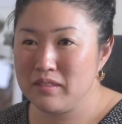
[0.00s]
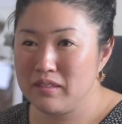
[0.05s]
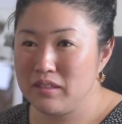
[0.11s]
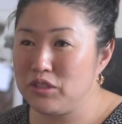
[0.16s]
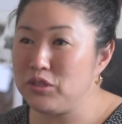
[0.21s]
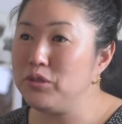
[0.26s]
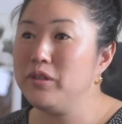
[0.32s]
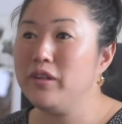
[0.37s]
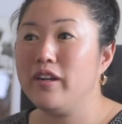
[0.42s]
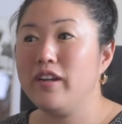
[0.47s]

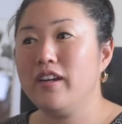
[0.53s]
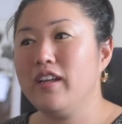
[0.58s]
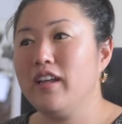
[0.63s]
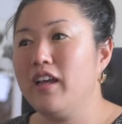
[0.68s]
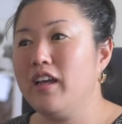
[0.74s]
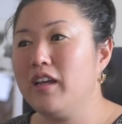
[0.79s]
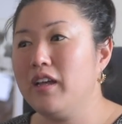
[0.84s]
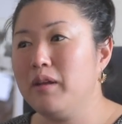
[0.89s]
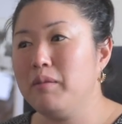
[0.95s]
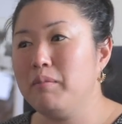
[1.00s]
Sure.
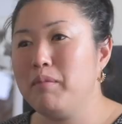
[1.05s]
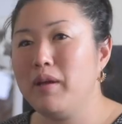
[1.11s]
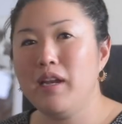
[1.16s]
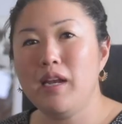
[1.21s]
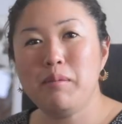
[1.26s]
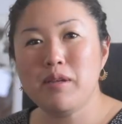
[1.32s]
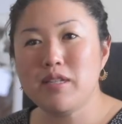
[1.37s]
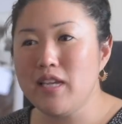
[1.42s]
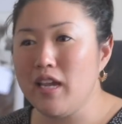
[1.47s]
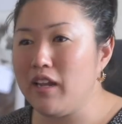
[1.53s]
My
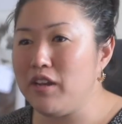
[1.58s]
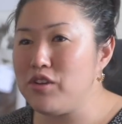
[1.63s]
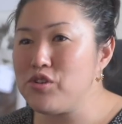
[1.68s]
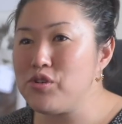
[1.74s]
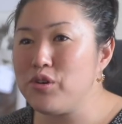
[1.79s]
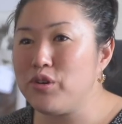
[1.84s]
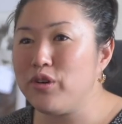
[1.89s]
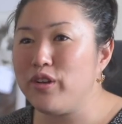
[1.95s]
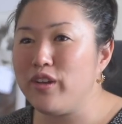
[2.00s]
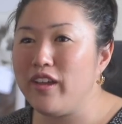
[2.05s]
name is Annie
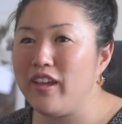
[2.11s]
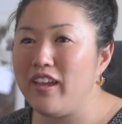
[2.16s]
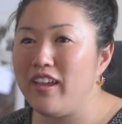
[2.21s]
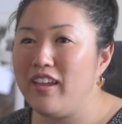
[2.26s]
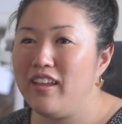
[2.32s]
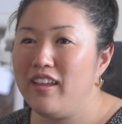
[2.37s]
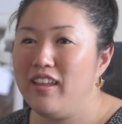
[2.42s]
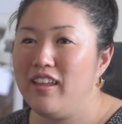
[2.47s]
Choi.